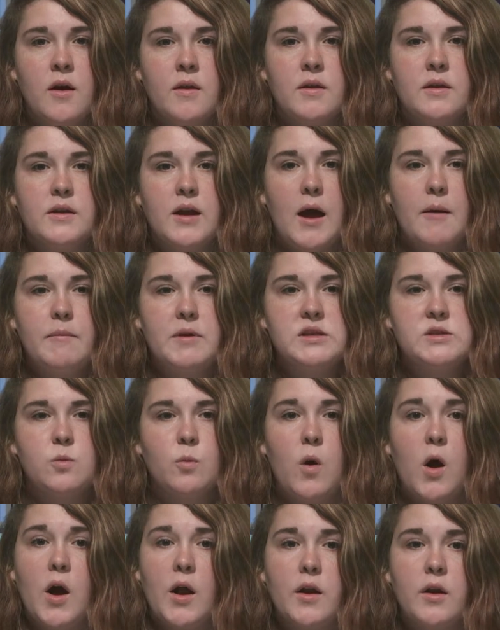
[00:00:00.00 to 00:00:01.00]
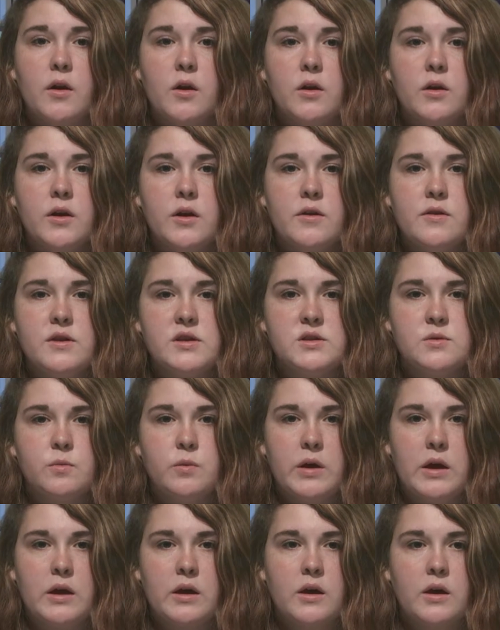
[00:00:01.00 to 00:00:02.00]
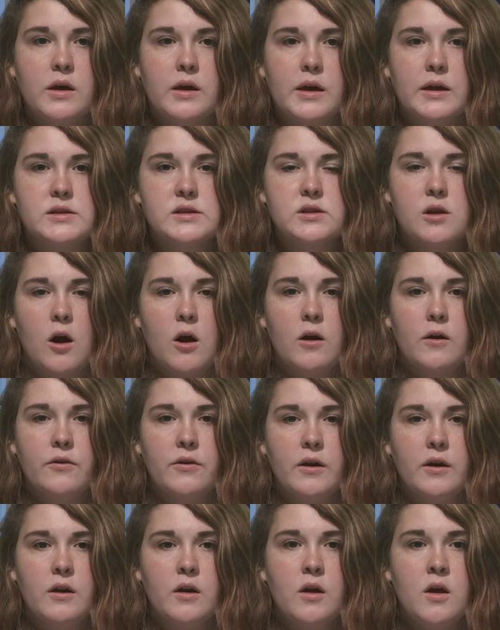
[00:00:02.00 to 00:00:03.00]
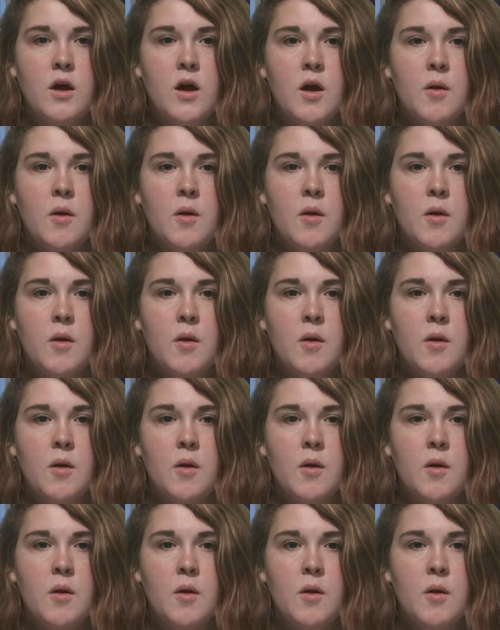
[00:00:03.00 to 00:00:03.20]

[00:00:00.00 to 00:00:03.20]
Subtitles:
The Tommies won earlier this week against Carleton,